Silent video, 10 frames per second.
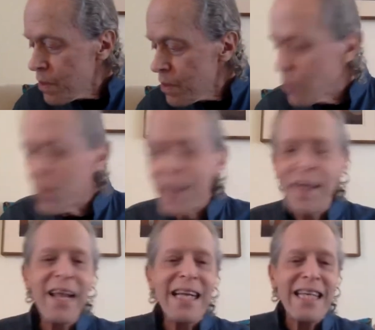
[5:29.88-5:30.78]

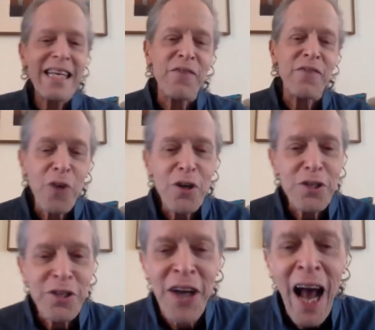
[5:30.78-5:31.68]
Whether they did it
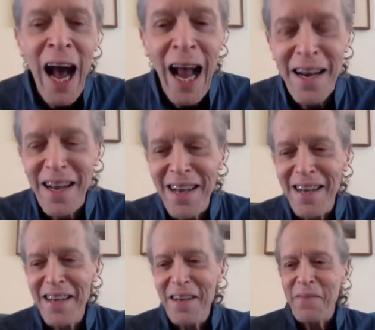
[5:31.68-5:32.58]
first or not,
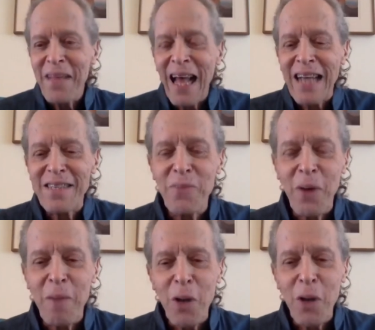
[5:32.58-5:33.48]
that's
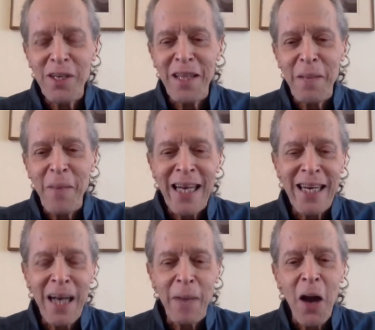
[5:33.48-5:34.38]
where most of them
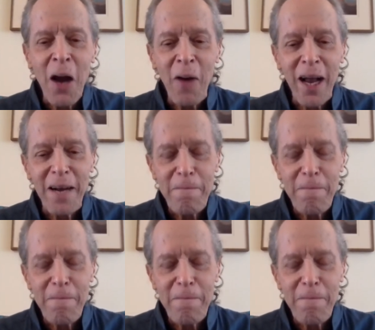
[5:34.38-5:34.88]
ended up going.